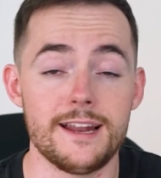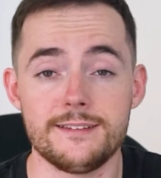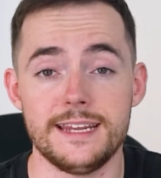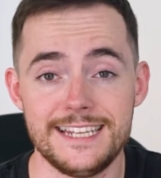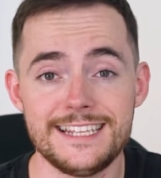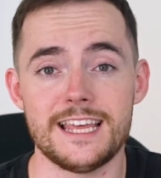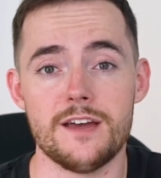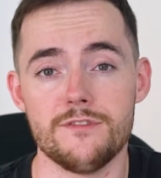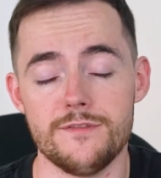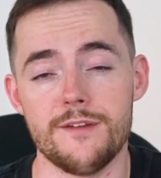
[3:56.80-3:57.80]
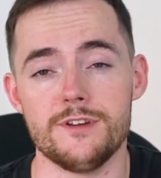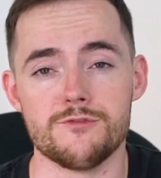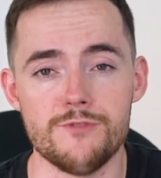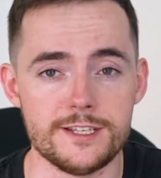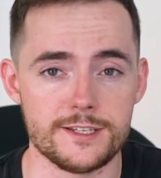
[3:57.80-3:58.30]
And it is there for
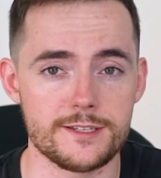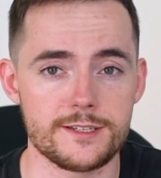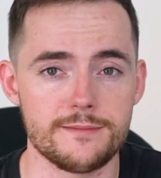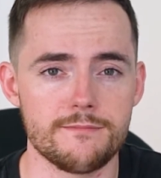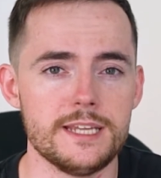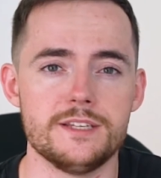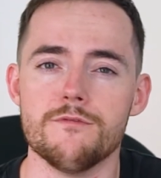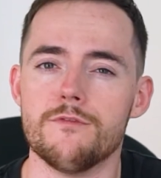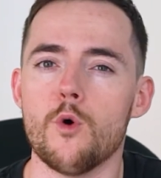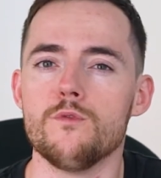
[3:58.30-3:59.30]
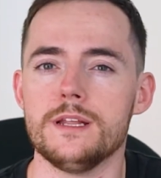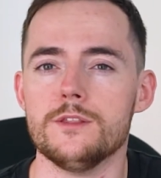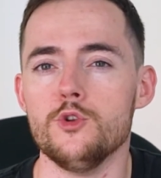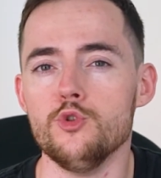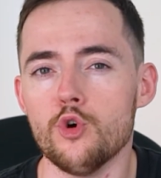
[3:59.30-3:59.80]
various reasons. It's involved in
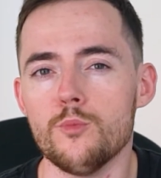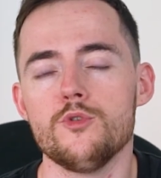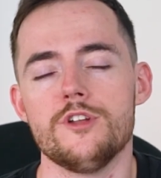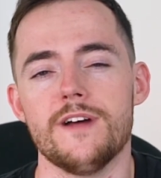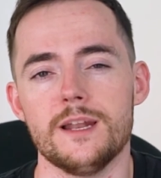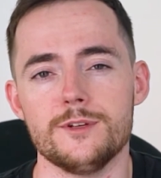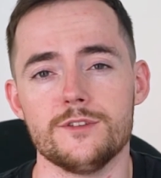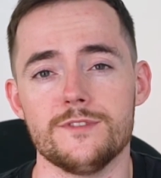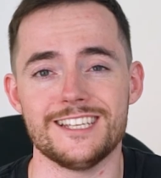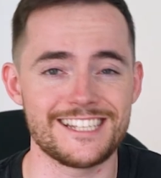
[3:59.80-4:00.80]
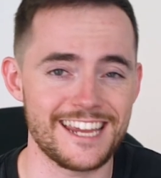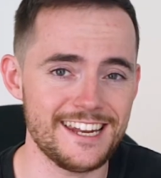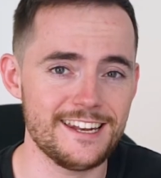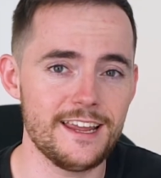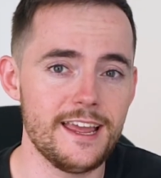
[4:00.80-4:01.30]
the normal development
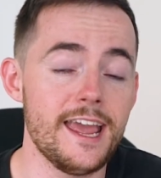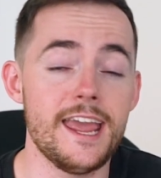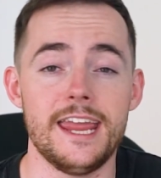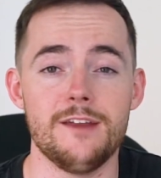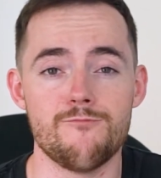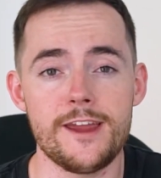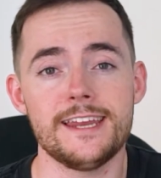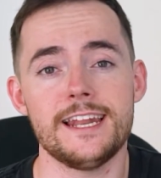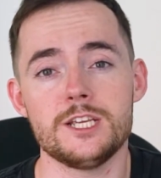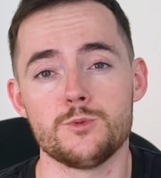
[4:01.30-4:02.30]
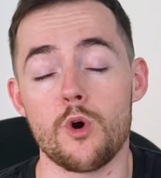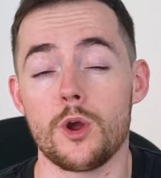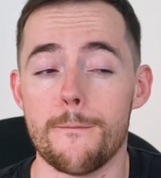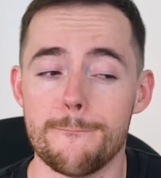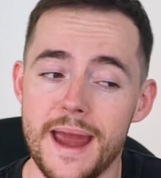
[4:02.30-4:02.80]
skin, it regulates what
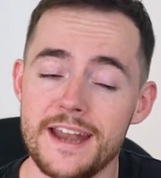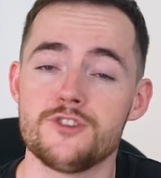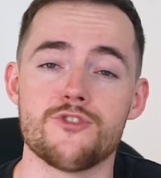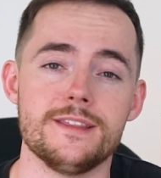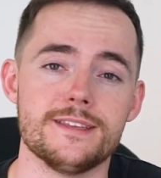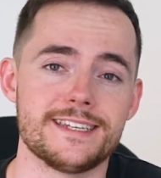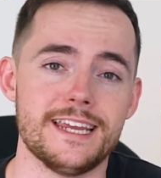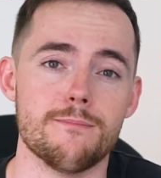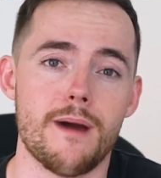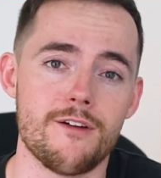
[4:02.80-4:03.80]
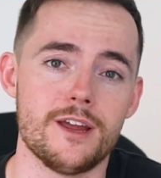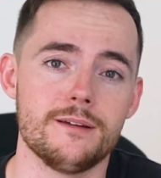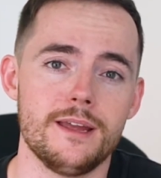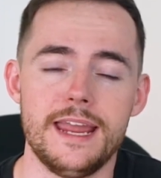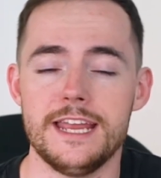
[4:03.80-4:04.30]
can penetrate the skin
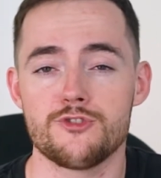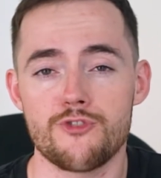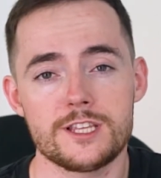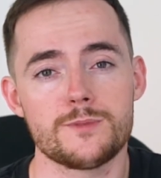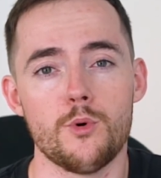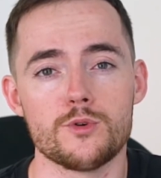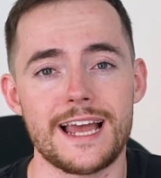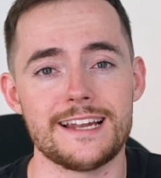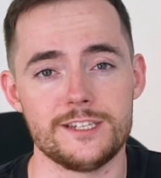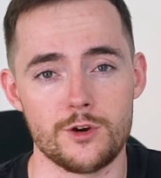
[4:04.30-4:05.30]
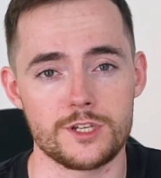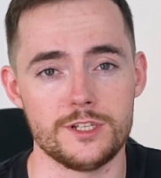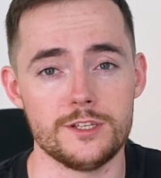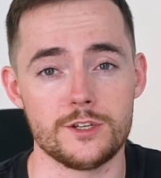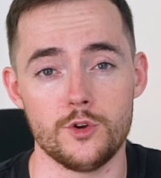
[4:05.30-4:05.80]
barrier, it transports
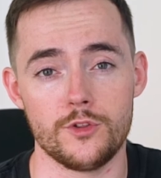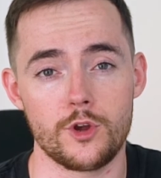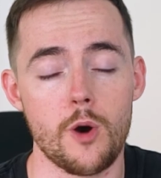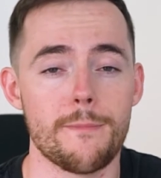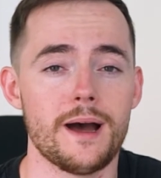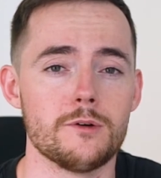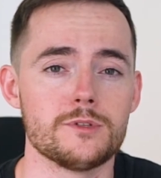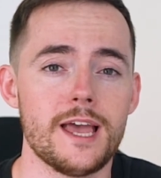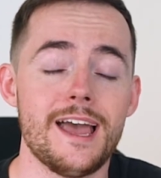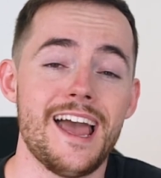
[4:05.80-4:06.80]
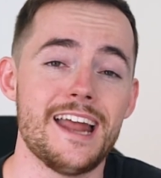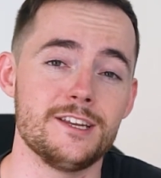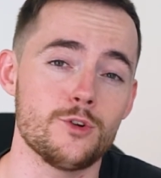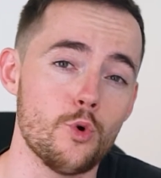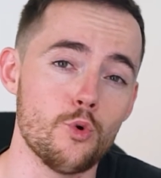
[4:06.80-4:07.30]
antioxidants and other compounds, and
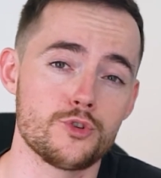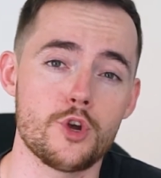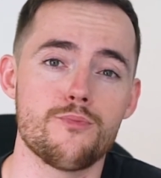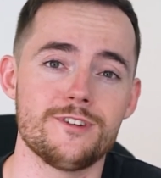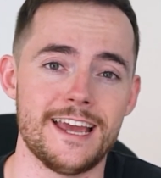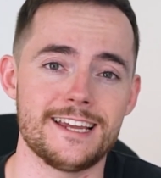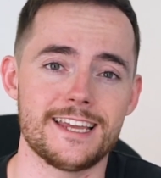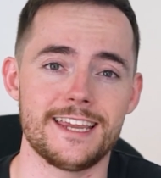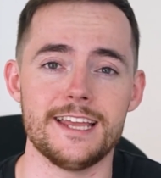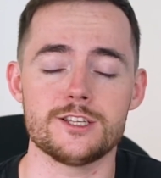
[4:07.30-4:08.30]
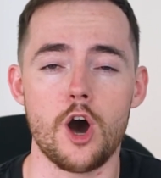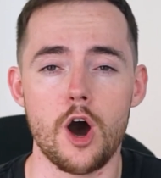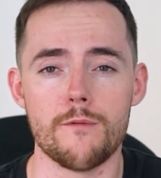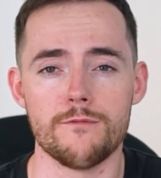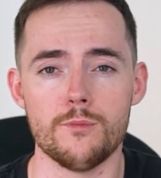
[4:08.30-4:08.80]
it also protects against
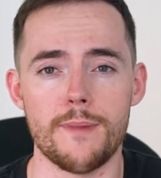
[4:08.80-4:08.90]
harmful